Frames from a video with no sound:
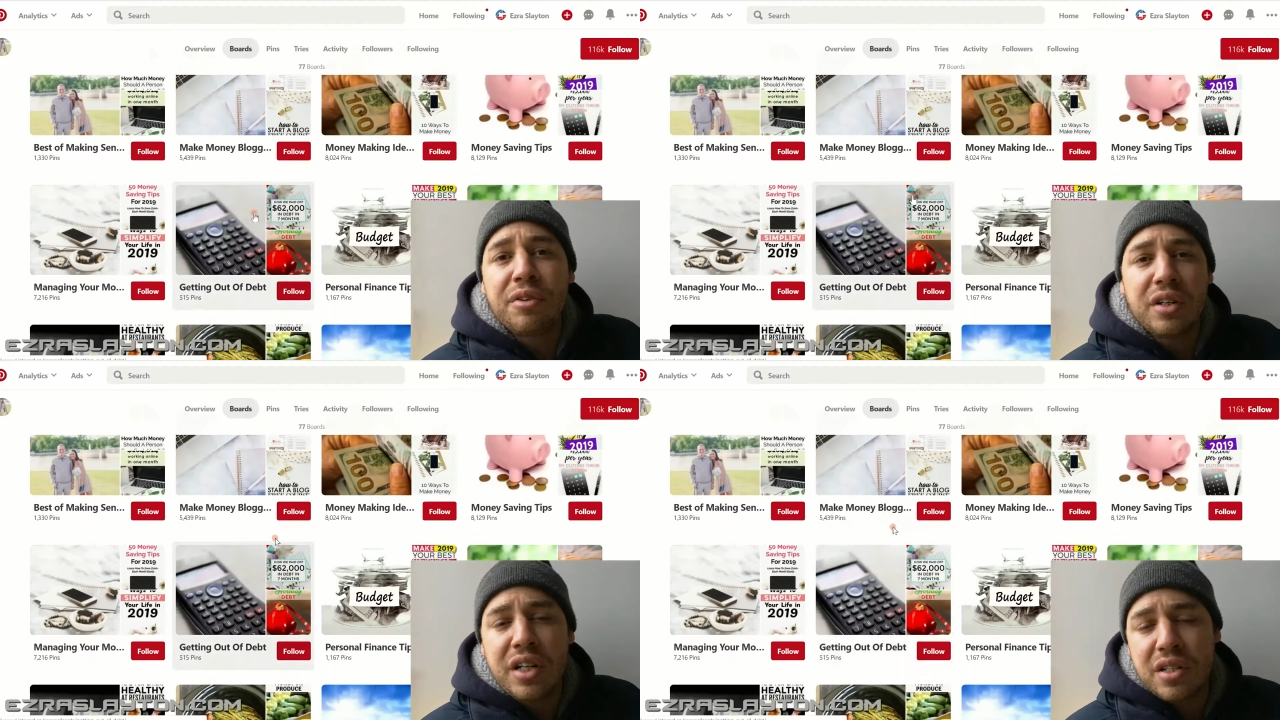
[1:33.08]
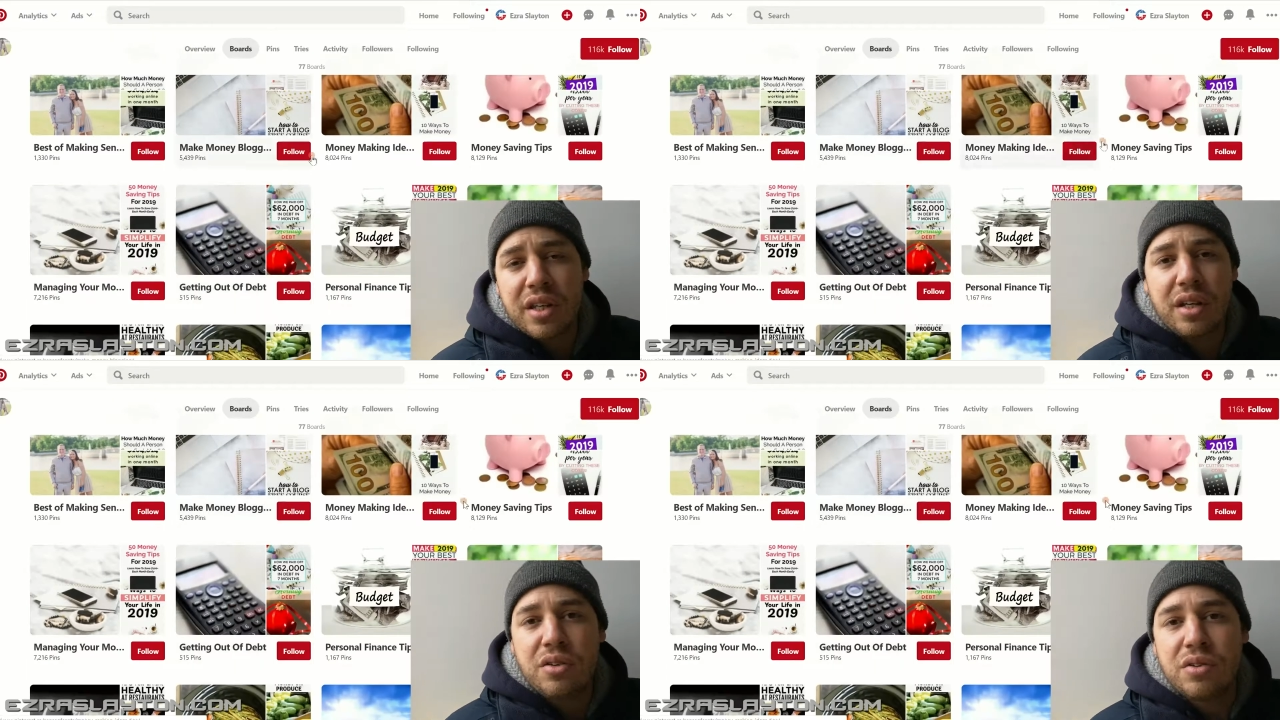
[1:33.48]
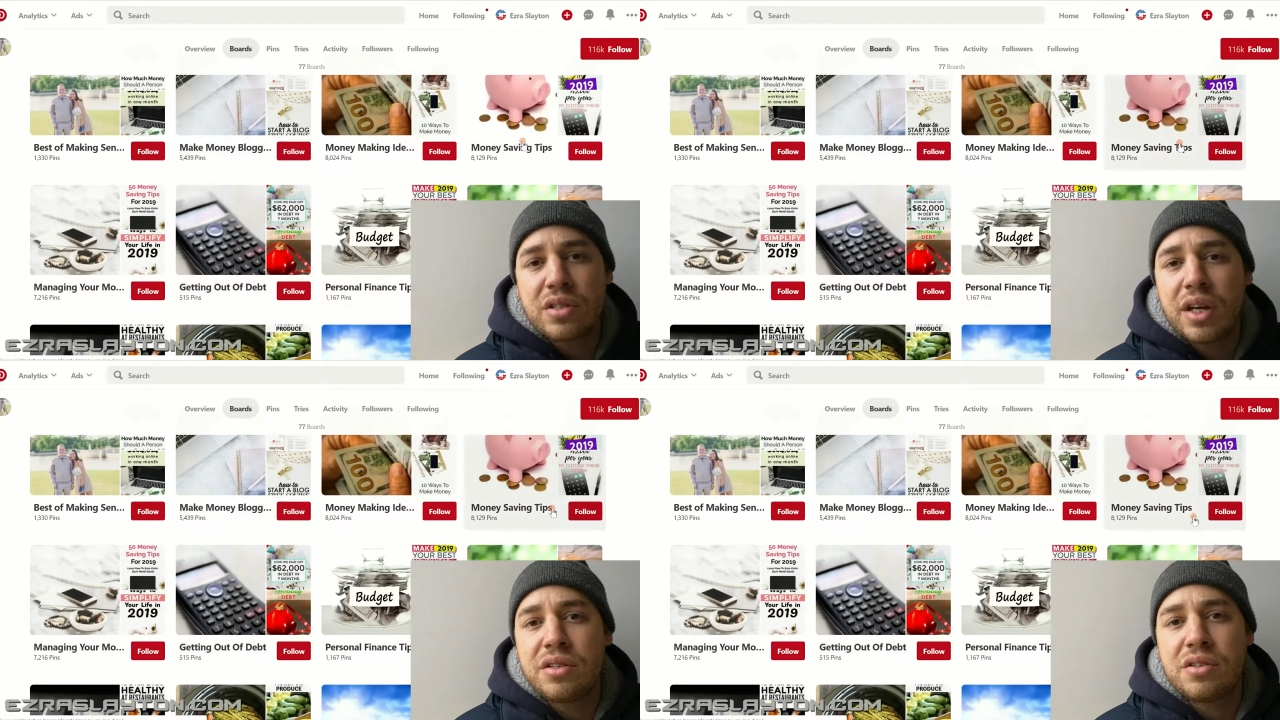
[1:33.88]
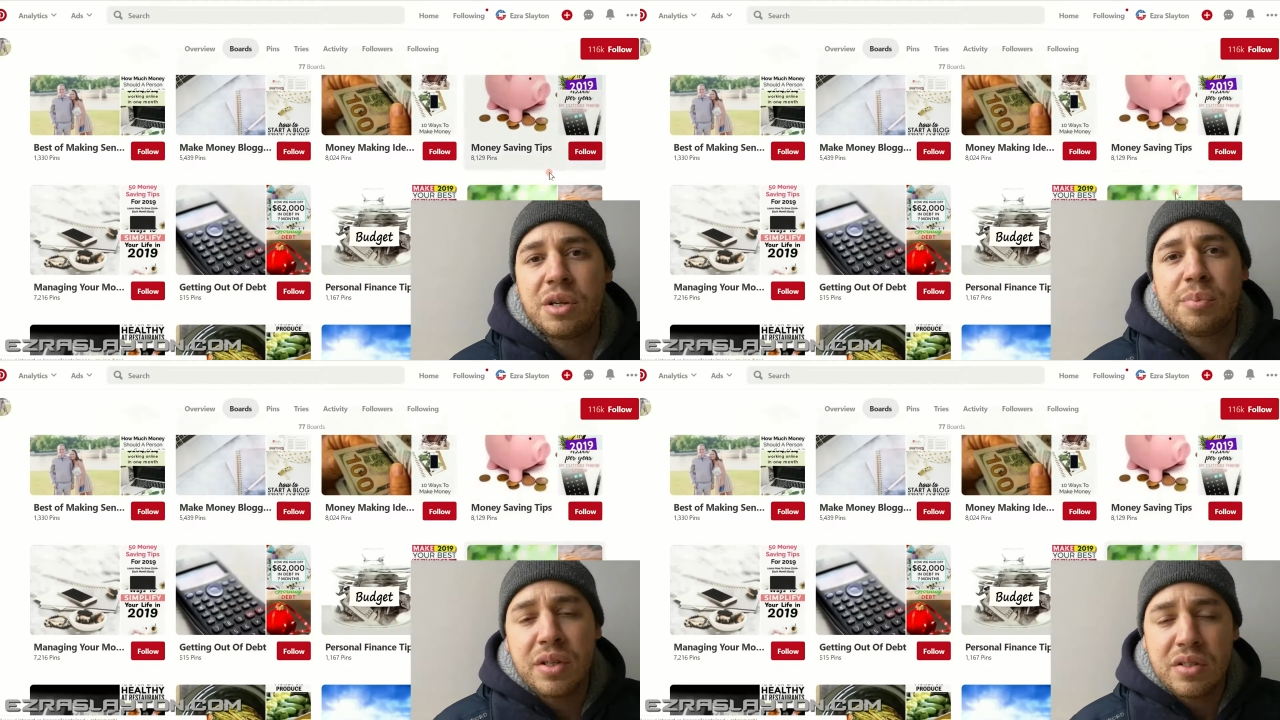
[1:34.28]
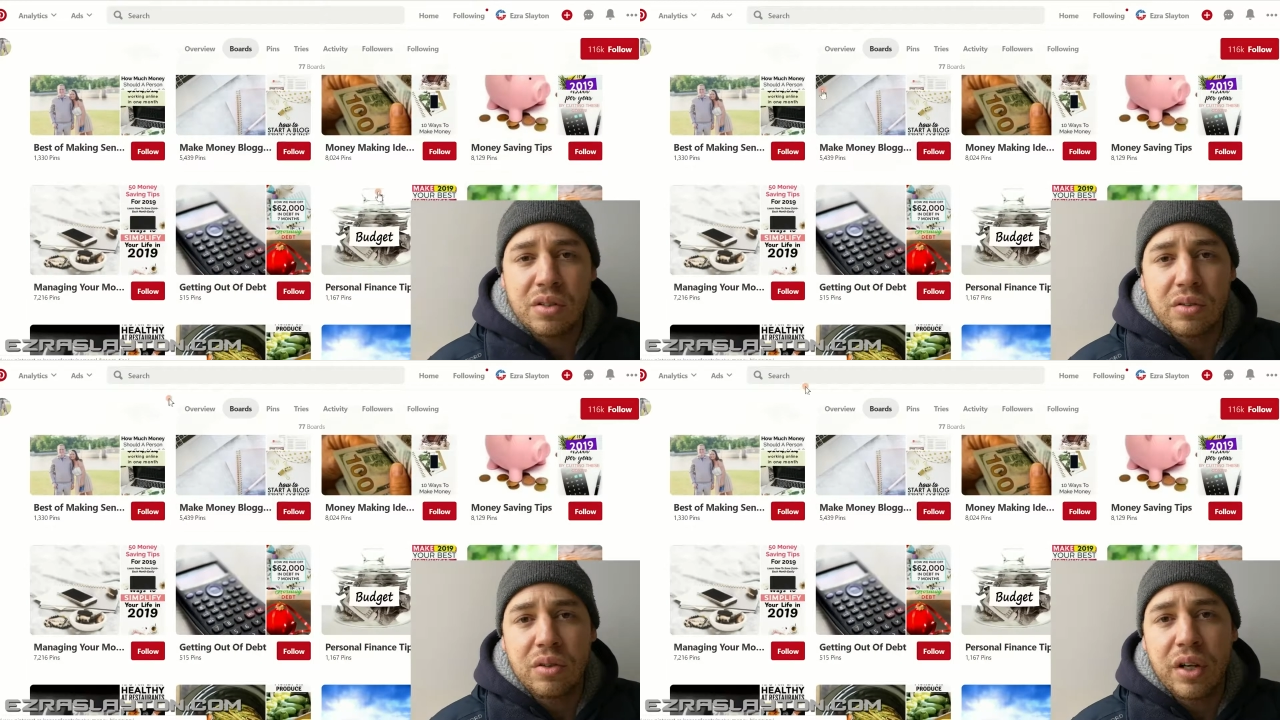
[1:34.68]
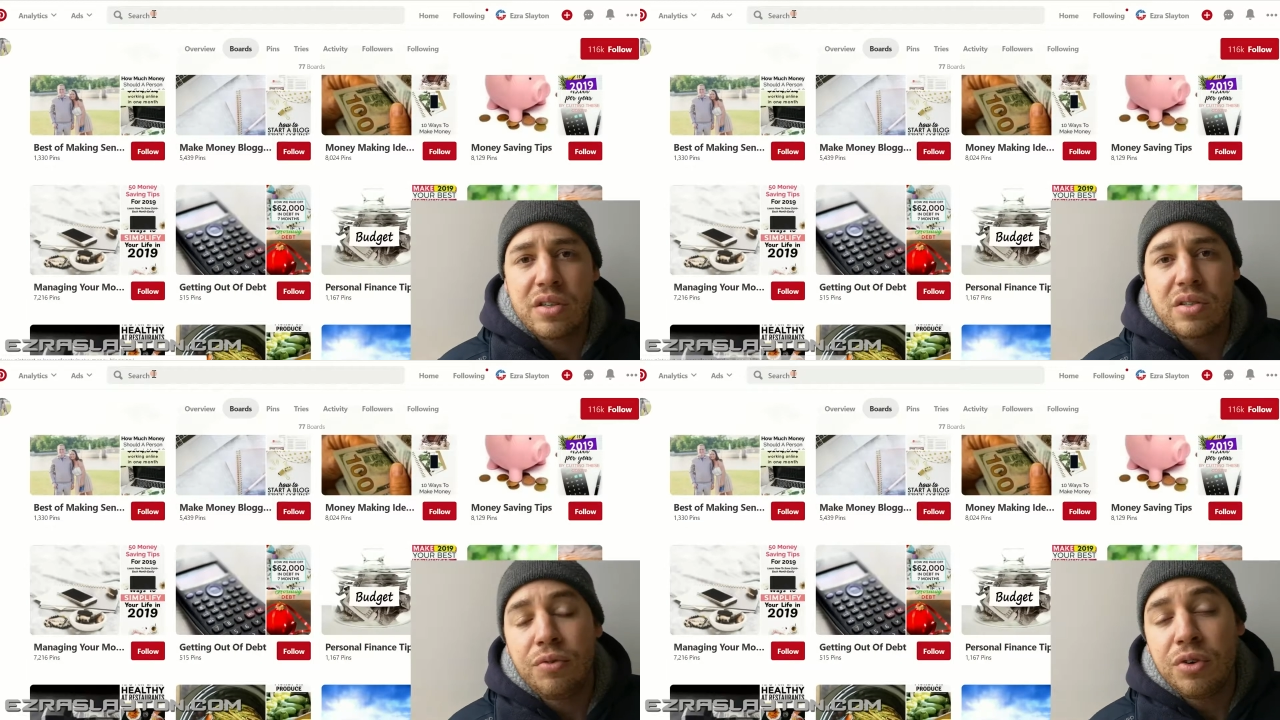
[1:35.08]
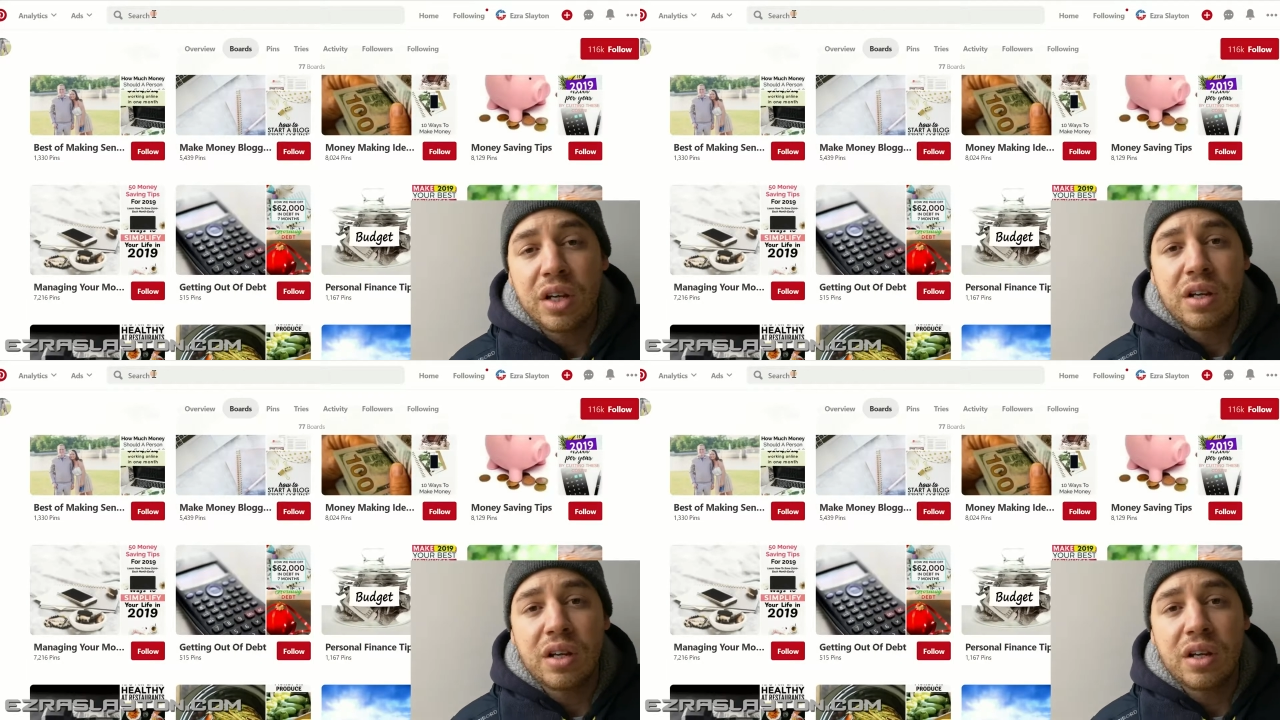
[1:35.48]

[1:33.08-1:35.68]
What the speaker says: niche that you decide to jump into, okay? So if you get